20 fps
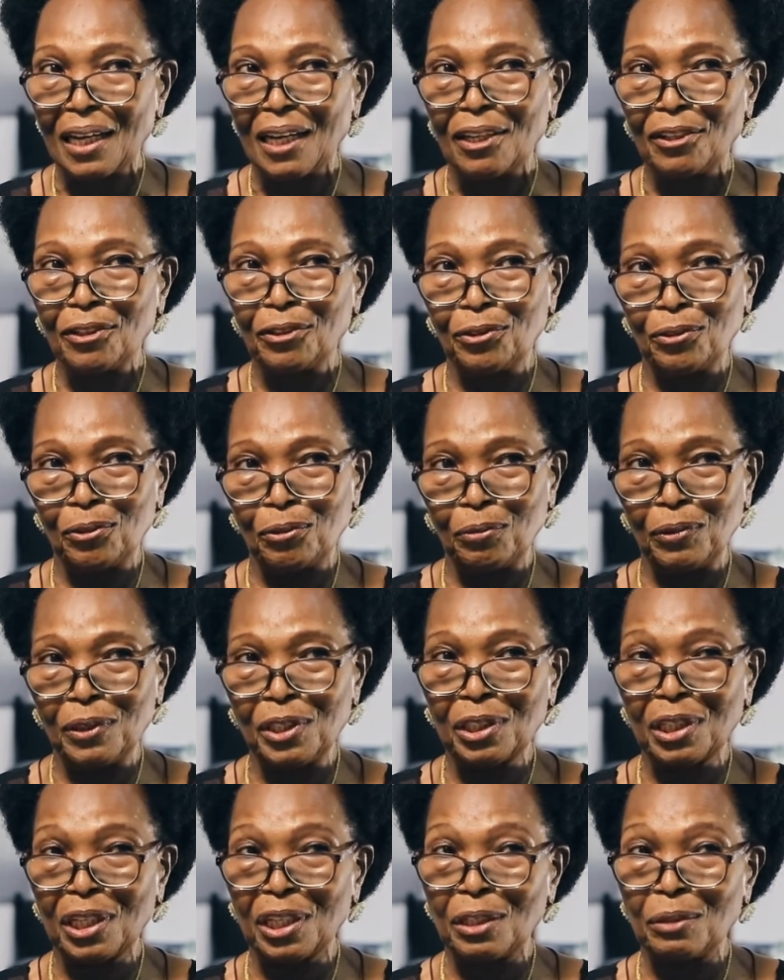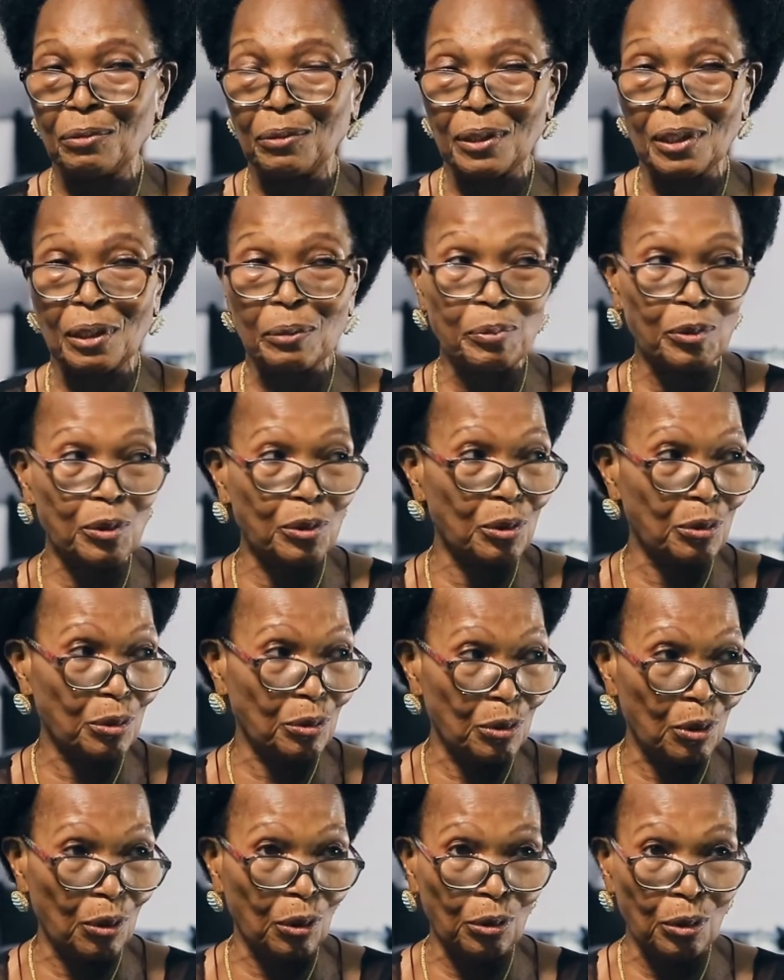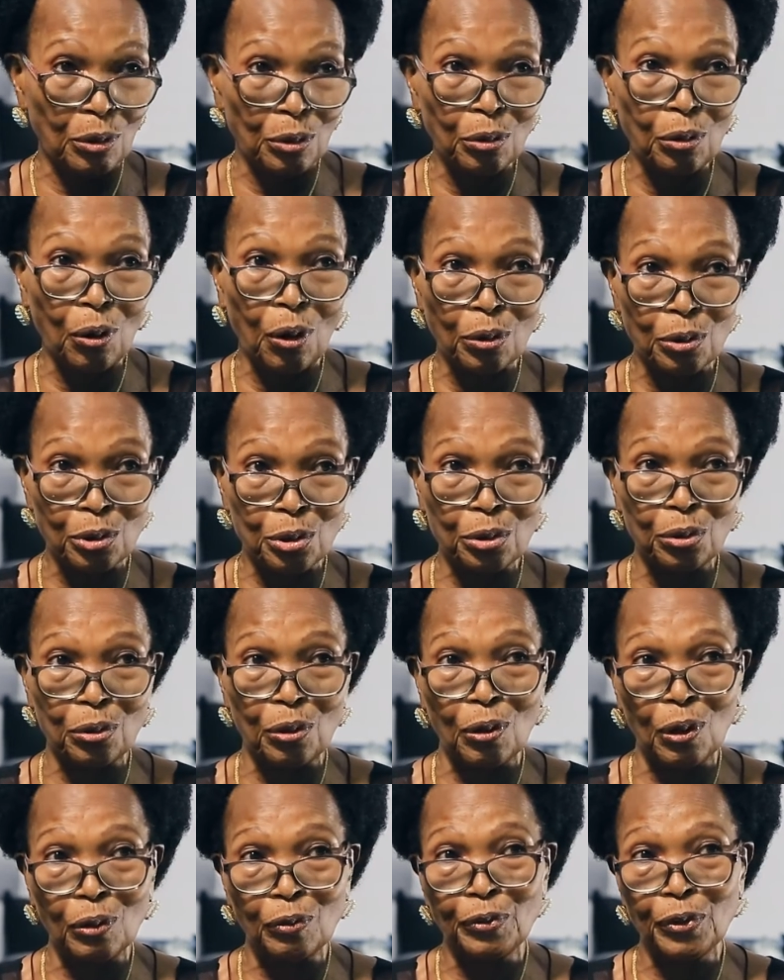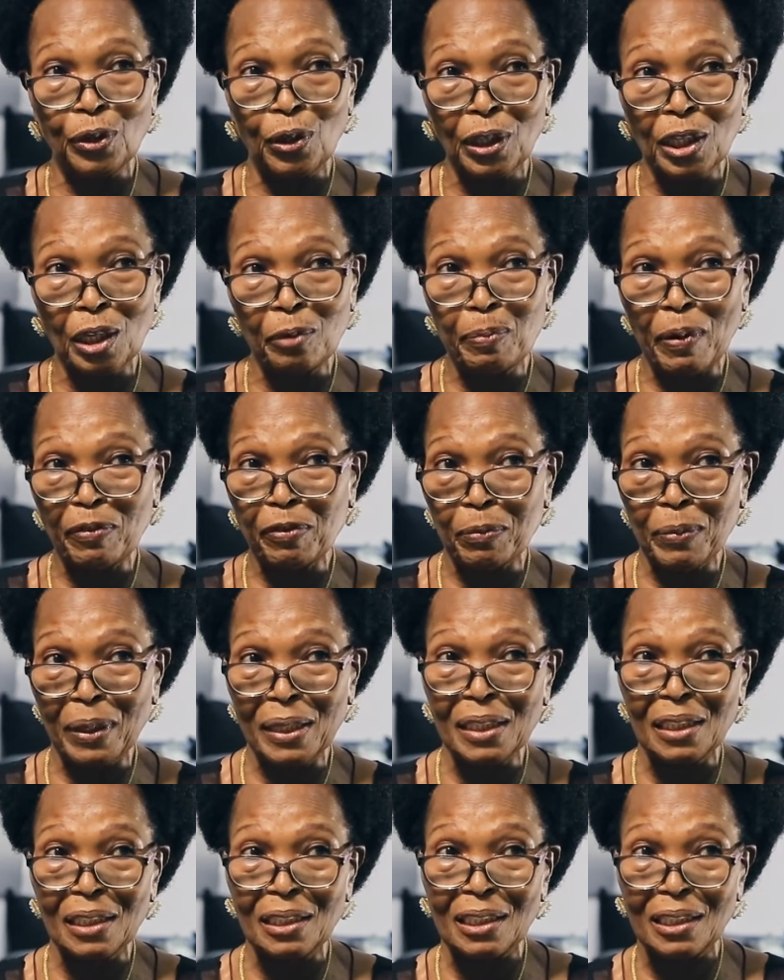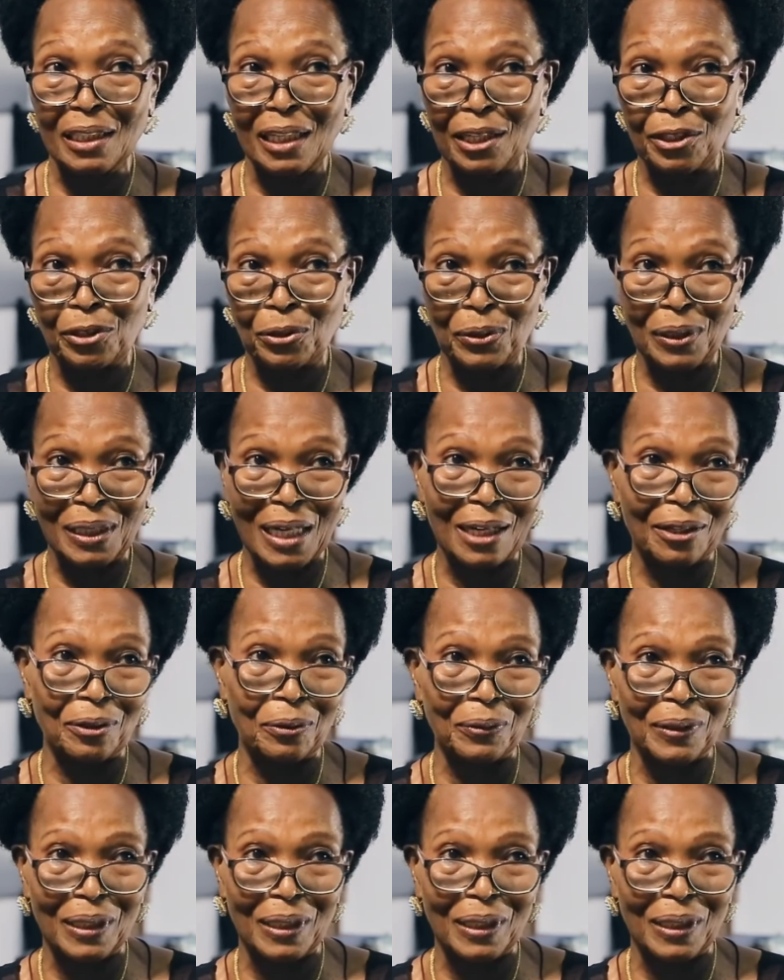which keeps you on toe of your key performance indicators and all